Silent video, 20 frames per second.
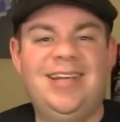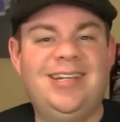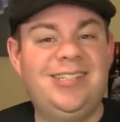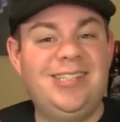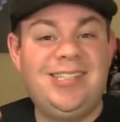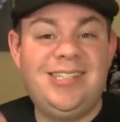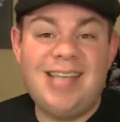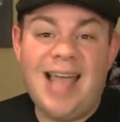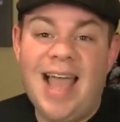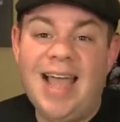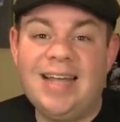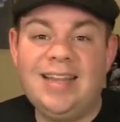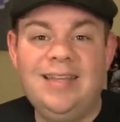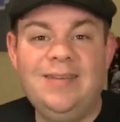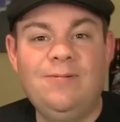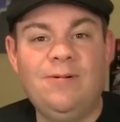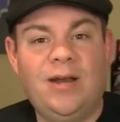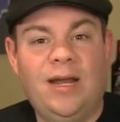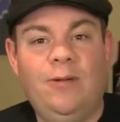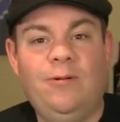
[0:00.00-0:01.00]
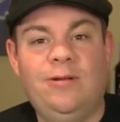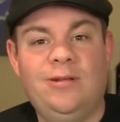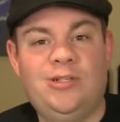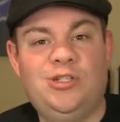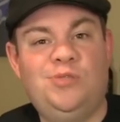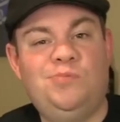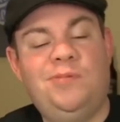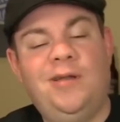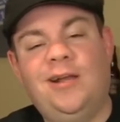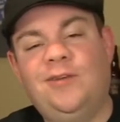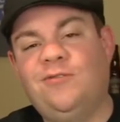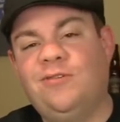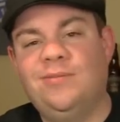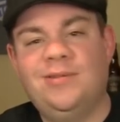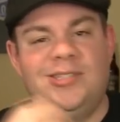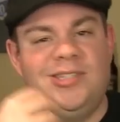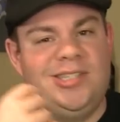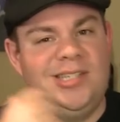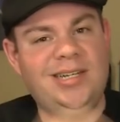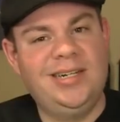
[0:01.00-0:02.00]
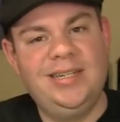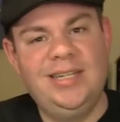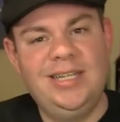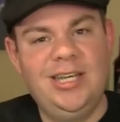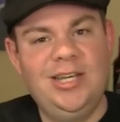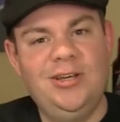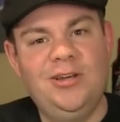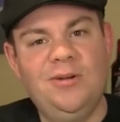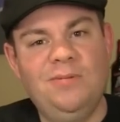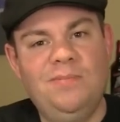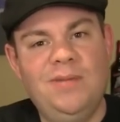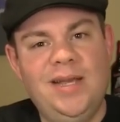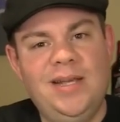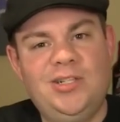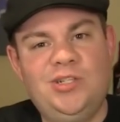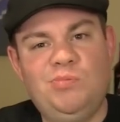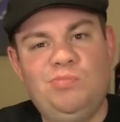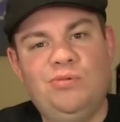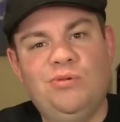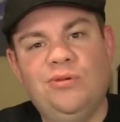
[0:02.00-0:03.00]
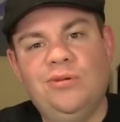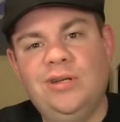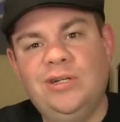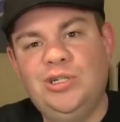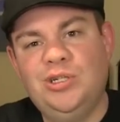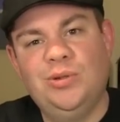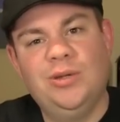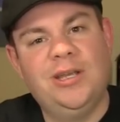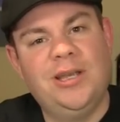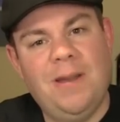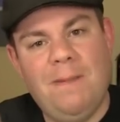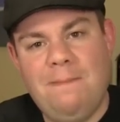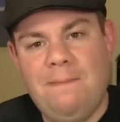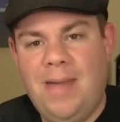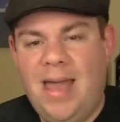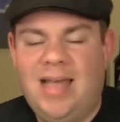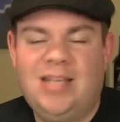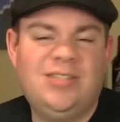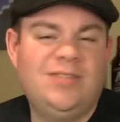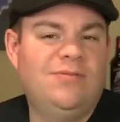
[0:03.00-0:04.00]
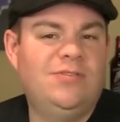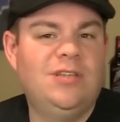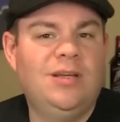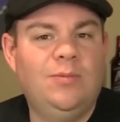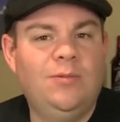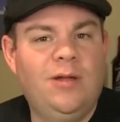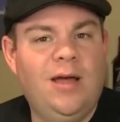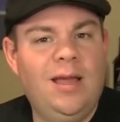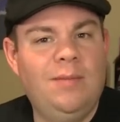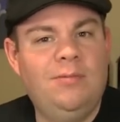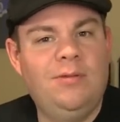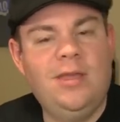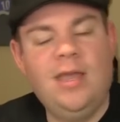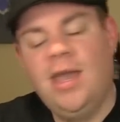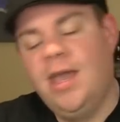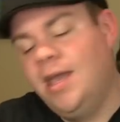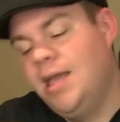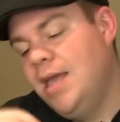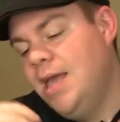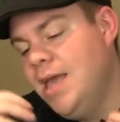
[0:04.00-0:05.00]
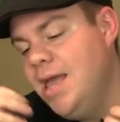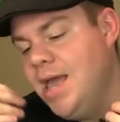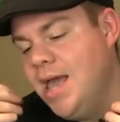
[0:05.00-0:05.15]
Exactly what I would expect from a San Diego-based brewery doing a massive double IPA,